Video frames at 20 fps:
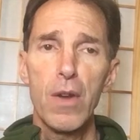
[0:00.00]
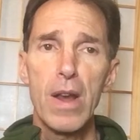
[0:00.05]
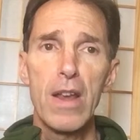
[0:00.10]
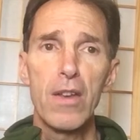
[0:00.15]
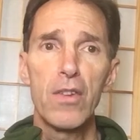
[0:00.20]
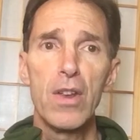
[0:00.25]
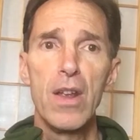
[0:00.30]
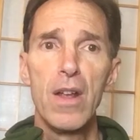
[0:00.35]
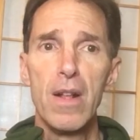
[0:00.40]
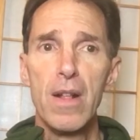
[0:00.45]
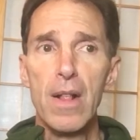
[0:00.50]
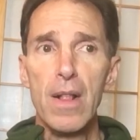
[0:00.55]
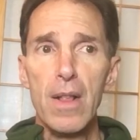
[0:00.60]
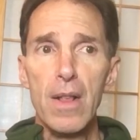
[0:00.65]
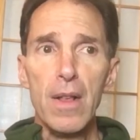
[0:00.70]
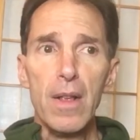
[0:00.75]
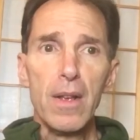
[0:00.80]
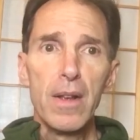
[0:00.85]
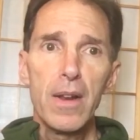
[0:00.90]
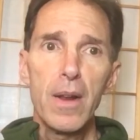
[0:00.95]
crazy,
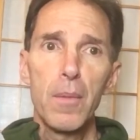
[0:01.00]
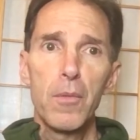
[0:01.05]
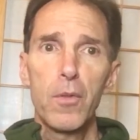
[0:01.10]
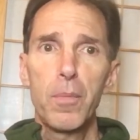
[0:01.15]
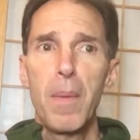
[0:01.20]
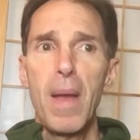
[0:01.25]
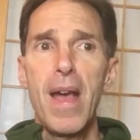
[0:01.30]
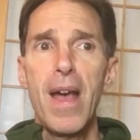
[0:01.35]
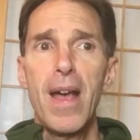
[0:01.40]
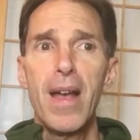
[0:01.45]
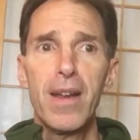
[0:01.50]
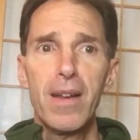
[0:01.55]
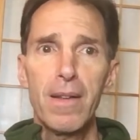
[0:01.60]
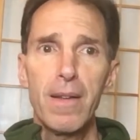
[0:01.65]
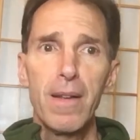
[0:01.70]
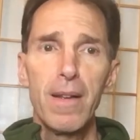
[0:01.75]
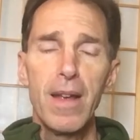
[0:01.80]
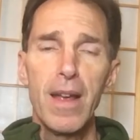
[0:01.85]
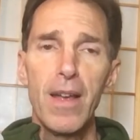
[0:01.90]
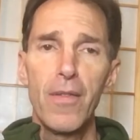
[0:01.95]
comes back,
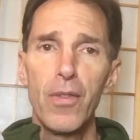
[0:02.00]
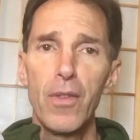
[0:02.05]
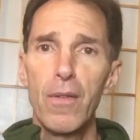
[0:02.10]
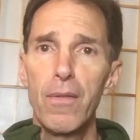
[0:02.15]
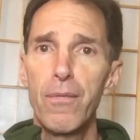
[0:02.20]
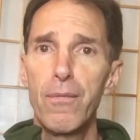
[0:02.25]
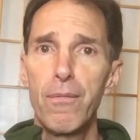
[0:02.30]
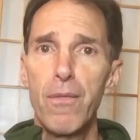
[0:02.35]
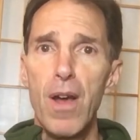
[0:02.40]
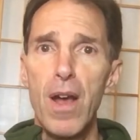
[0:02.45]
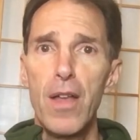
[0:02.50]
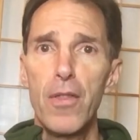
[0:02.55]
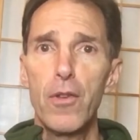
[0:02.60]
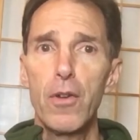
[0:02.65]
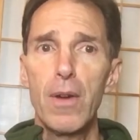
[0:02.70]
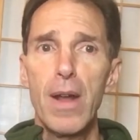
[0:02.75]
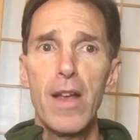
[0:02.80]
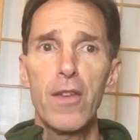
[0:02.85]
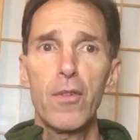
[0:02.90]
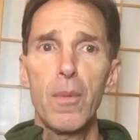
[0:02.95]
and the
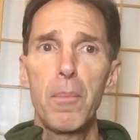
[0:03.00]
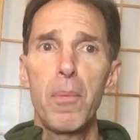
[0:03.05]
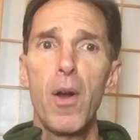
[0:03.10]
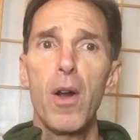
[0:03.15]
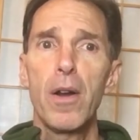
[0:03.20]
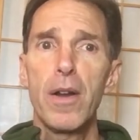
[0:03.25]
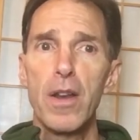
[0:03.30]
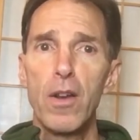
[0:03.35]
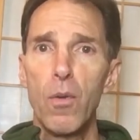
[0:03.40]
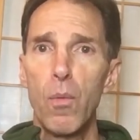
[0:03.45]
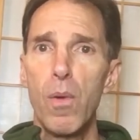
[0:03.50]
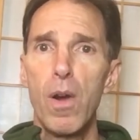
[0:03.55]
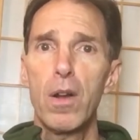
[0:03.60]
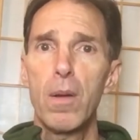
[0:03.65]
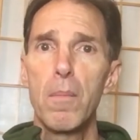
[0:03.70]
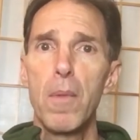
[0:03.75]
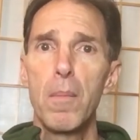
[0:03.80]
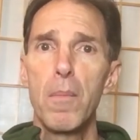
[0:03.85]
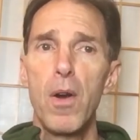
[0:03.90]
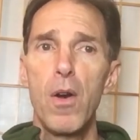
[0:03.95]
father has a party to
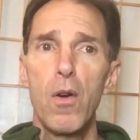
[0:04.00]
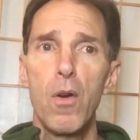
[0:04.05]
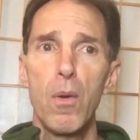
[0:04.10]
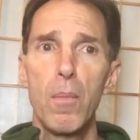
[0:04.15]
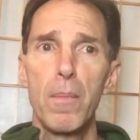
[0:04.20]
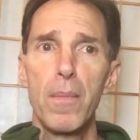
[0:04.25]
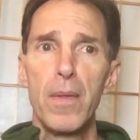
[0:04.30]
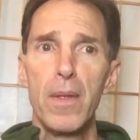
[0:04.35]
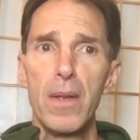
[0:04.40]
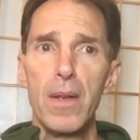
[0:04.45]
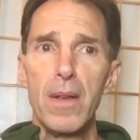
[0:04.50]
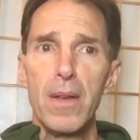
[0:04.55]
welcome him home.